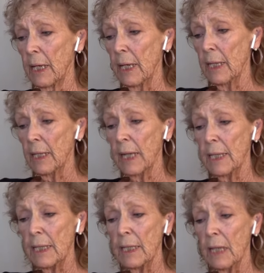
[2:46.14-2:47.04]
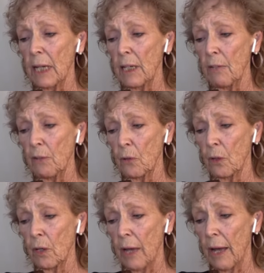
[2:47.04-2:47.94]
In
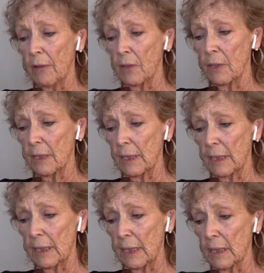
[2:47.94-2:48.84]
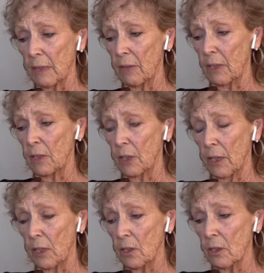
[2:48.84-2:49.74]
1994, after the success of the
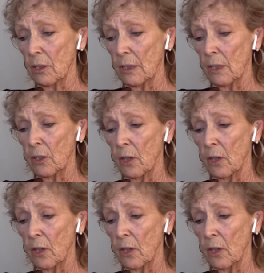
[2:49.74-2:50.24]
educational center,